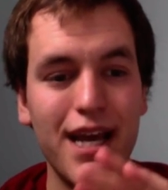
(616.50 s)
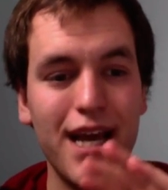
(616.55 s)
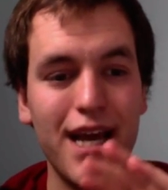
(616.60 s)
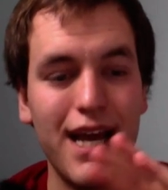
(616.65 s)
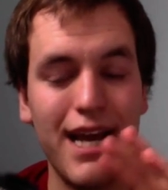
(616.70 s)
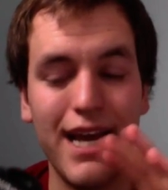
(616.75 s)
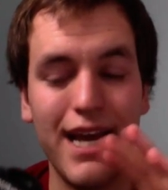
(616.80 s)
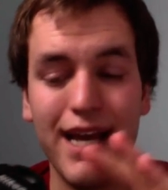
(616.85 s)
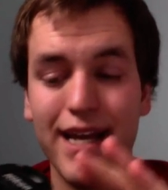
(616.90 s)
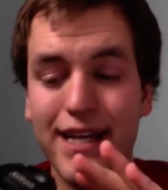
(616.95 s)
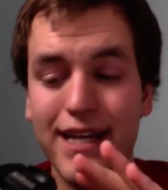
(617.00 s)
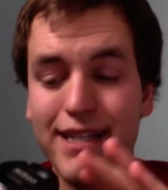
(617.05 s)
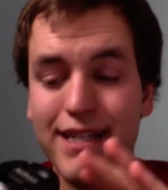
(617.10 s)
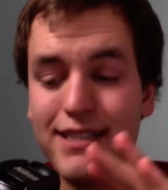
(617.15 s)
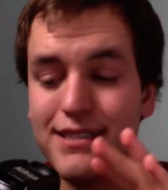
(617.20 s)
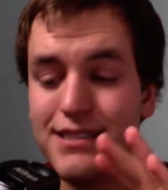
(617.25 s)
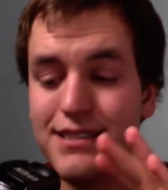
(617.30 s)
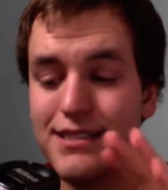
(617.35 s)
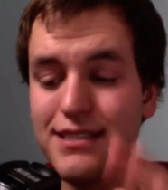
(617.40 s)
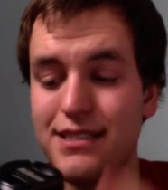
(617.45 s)

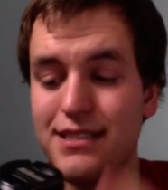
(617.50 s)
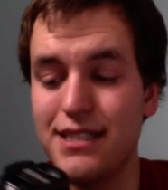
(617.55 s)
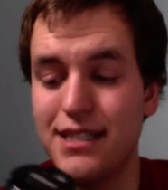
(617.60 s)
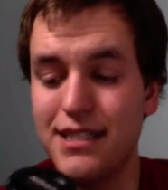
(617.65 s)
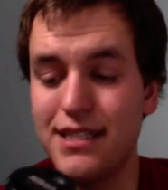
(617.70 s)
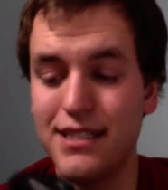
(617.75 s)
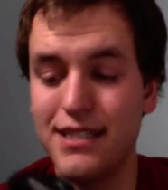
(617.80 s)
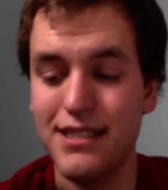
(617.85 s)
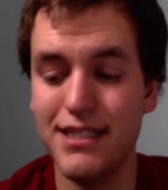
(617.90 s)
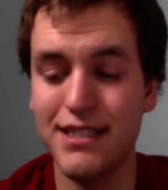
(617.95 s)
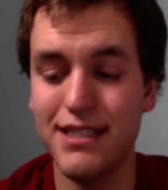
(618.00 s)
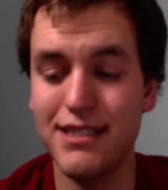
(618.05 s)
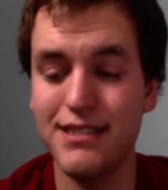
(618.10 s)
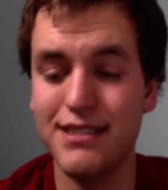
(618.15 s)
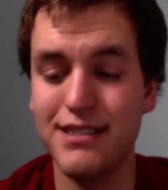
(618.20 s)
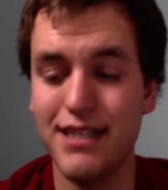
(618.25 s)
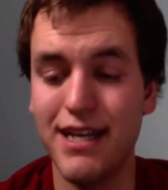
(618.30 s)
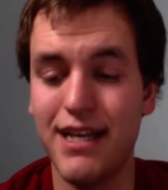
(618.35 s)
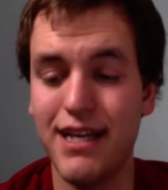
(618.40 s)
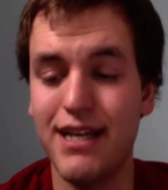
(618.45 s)
and it is
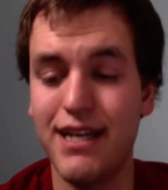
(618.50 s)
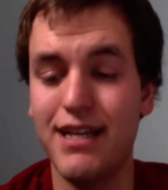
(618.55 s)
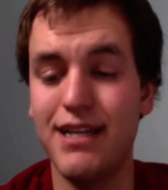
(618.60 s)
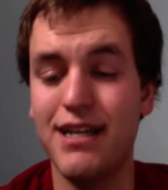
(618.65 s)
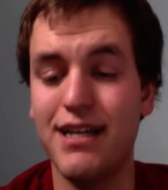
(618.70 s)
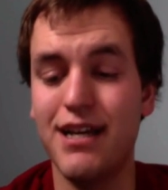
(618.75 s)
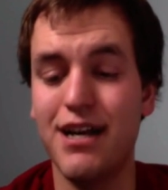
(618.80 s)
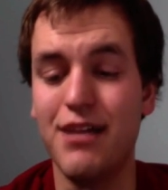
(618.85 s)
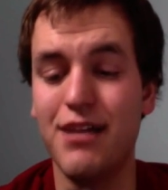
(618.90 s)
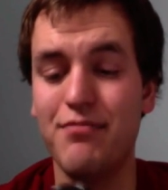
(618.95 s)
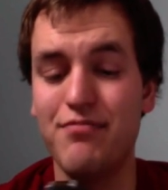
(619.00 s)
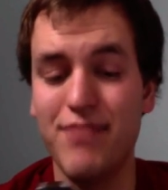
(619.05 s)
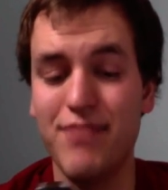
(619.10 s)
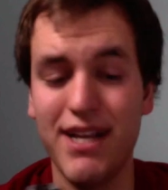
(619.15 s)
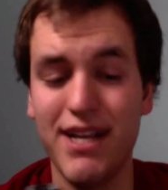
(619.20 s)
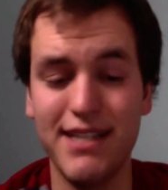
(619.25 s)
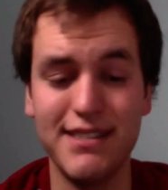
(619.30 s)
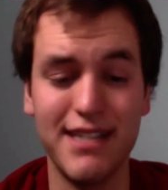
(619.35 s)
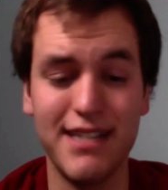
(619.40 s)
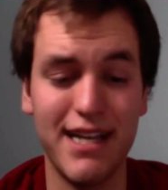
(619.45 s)
a
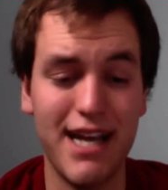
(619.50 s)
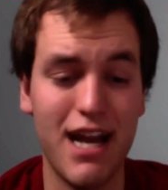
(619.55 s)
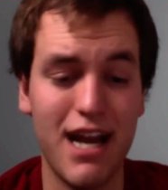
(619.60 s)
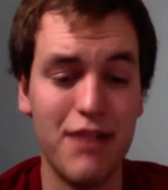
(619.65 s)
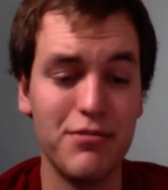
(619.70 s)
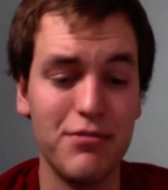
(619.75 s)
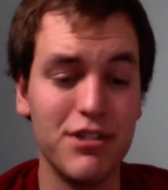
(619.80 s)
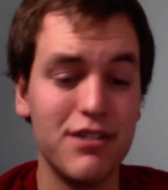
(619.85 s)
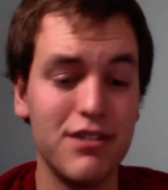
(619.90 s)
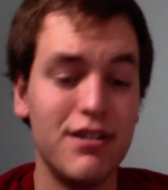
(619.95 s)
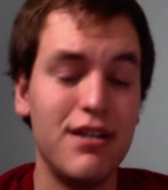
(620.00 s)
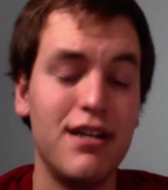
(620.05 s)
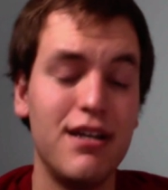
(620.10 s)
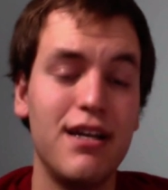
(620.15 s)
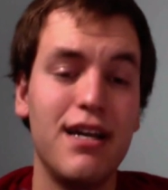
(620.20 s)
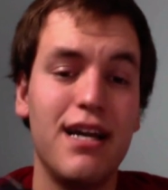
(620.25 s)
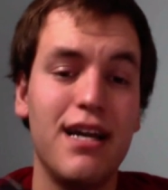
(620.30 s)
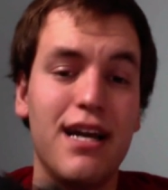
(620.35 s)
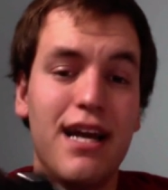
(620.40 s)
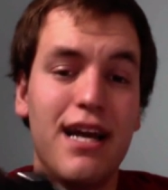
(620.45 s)
amazing camera.
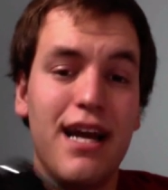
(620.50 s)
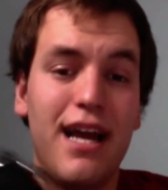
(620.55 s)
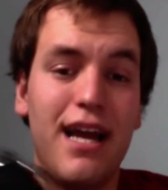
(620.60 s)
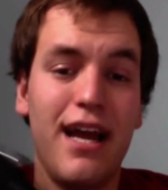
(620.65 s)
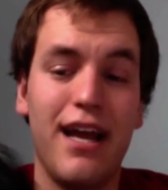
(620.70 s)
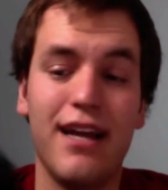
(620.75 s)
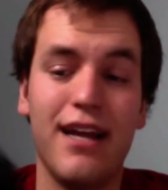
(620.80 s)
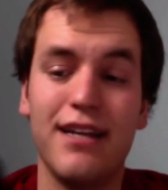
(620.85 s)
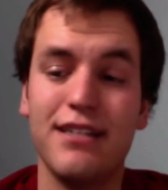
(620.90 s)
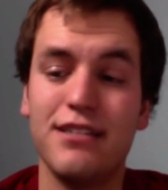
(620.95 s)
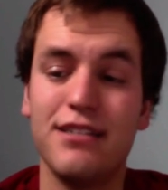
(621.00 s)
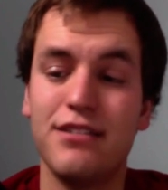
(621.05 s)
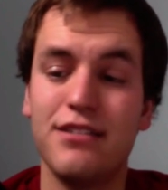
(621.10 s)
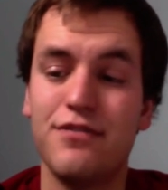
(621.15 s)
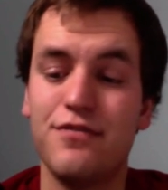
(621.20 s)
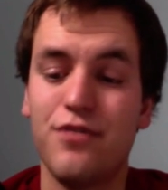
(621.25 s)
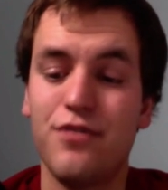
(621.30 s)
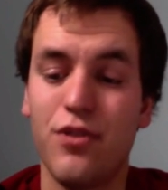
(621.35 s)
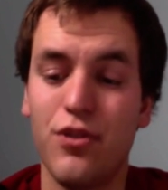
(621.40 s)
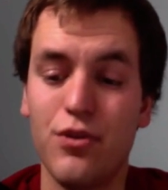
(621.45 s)
And
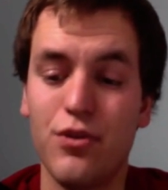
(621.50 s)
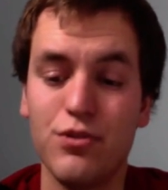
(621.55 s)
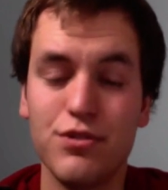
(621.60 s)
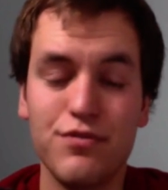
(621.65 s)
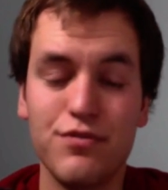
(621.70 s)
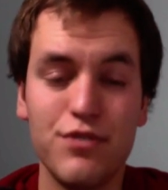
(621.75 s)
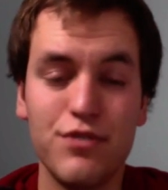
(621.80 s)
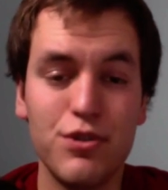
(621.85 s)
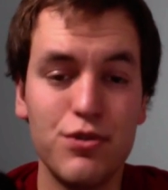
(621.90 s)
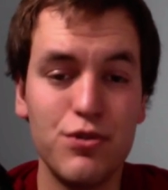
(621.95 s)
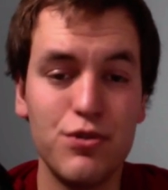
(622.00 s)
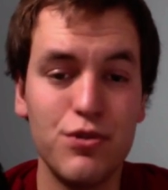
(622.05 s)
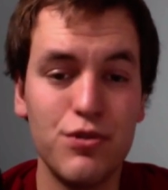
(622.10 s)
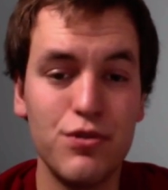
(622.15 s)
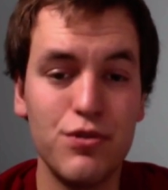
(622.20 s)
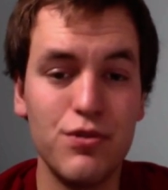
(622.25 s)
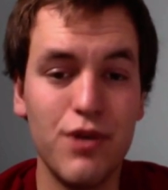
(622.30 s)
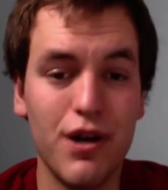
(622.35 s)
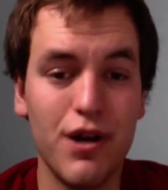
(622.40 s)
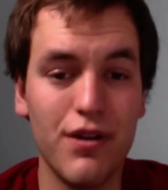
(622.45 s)
for those of you
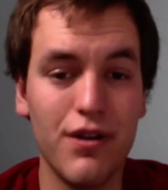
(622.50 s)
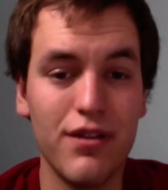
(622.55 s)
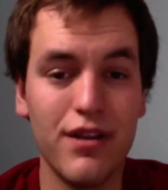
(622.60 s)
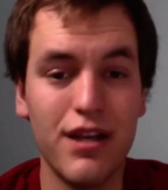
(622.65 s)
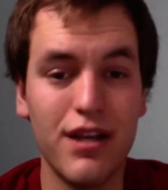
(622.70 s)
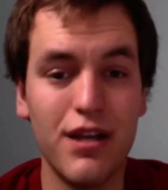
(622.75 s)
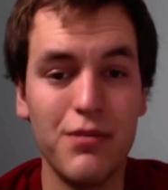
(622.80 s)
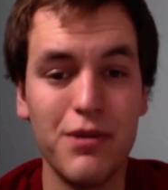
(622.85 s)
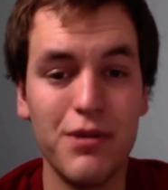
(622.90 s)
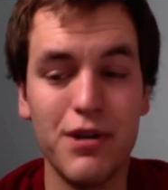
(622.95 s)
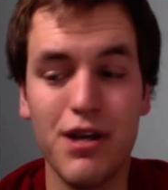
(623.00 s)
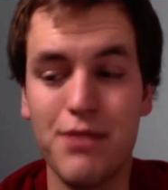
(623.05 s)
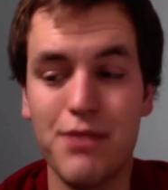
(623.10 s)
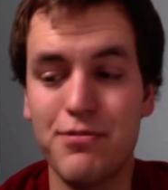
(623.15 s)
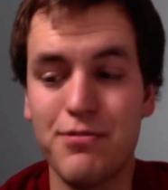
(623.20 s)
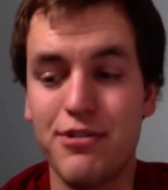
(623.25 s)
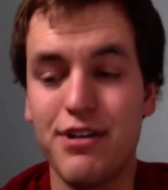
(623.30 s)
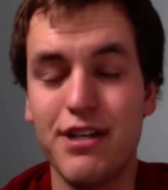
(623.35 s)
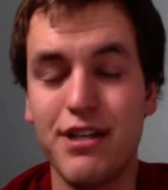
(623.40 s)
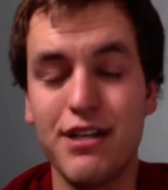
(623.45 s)
who are thinking about
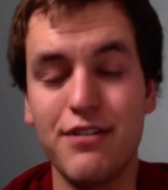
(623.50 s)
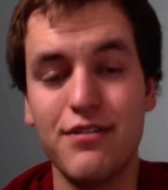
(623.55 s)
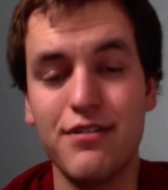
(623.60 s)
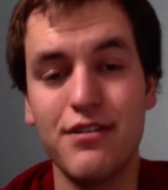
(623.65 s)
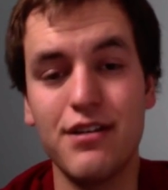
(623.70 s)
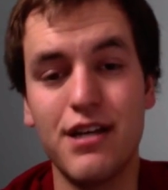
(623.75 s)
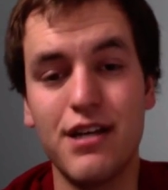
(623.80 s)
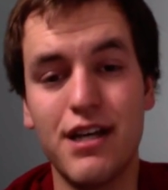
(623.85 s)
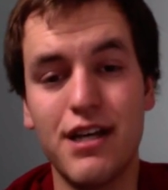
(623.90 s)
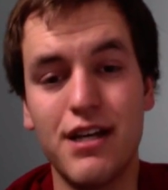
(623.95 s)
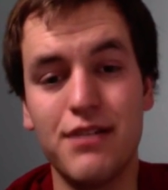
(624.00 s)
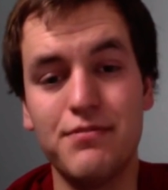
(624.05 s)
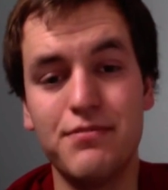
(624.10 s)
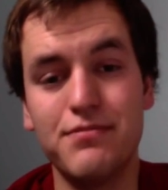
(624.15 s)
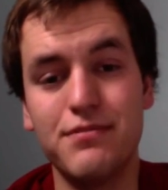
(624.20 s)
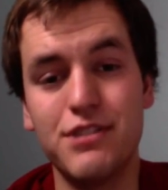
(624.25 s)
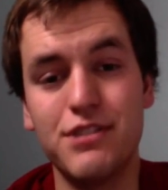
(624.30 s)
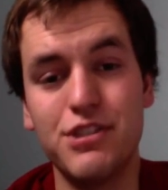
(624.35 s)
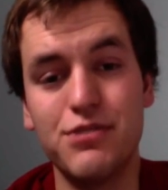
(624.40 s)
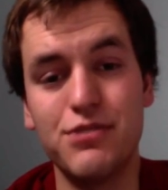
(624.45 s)
upgrading
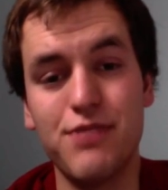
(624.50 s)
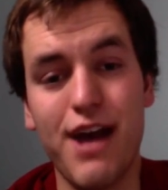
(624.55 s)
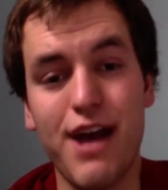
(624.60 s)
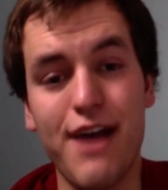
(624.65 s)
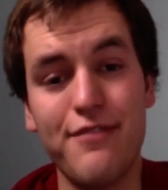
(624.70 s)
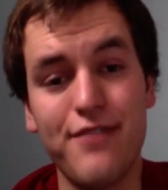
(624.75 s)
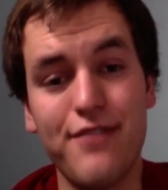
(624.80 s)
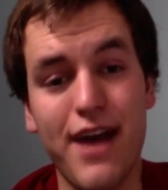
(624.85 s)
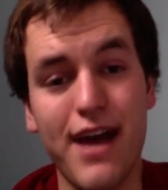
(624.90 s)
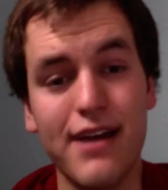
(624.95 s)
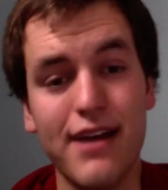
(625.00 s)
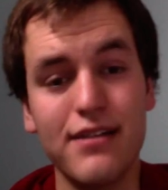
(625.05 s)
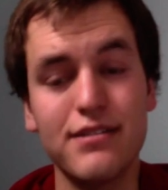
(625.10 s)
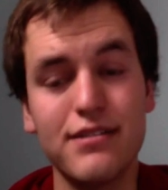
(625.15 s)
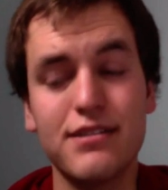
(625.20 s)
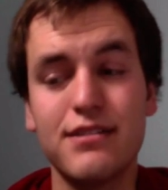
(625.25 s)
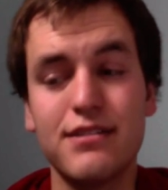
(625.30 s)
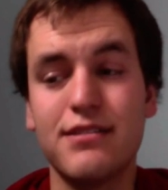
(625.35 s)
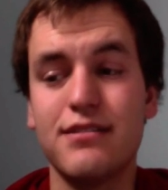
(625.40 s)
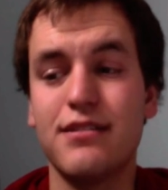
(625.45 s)
to
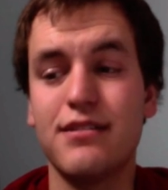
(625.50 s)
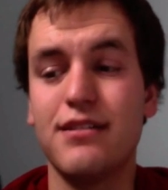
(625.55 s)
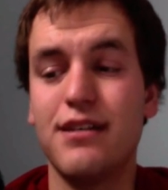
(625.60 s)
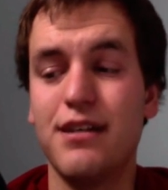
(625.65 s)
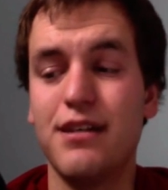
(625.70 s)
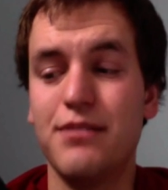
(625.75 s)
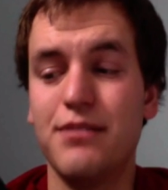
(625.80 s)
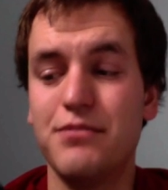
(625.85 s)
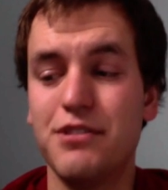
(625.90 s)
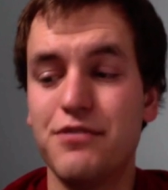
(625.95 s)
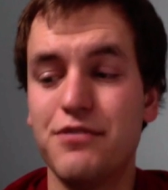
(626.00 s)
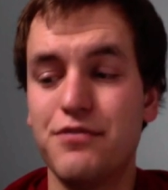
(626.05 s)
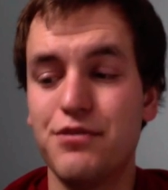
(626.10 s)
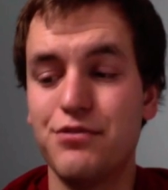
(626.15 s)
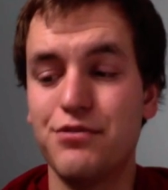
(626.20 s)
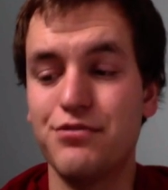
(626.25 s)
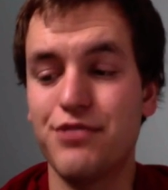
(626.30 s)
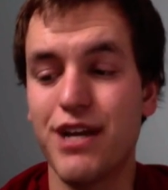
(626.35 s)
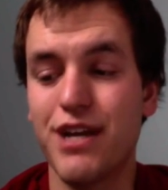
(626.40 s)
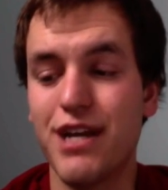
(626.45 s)
FX, to full
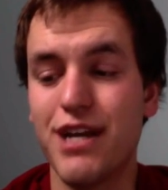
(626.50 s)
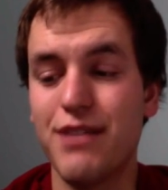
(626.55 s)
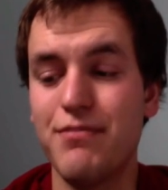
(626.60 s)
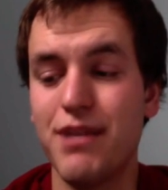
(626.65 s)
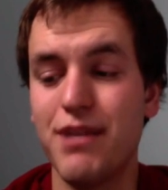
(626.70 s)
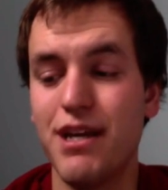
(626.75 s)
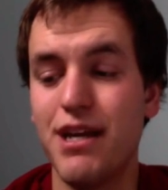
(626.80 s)
frame,